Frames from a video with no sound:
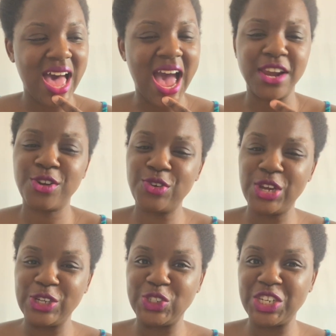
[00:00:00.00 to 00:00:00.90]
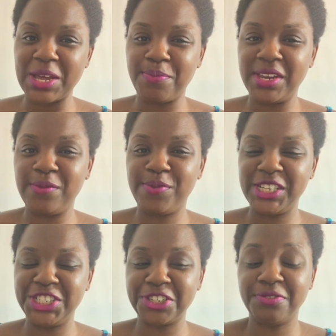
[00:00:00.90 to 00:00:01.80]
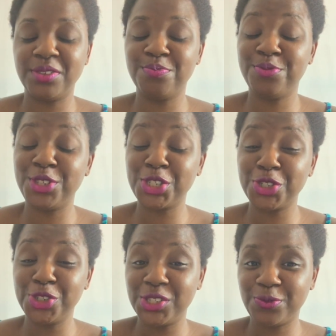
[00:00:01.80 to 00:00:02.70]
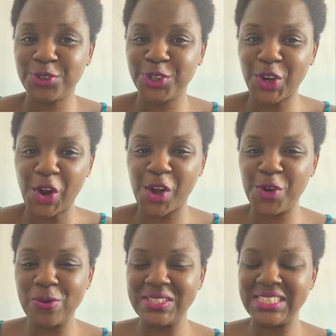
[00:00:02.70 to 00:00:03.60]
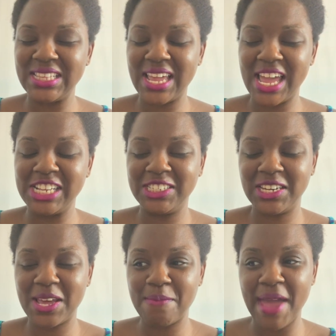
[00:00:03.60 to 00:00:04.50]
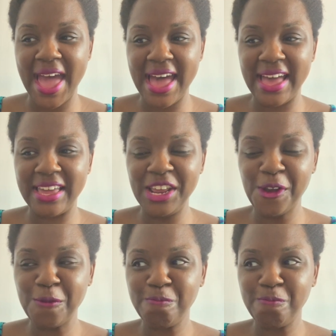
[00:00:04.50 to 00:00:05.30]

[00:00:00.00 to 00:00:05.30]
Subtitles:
don't know. Should I put a picture of the beautiful girl who was in the H&M ad?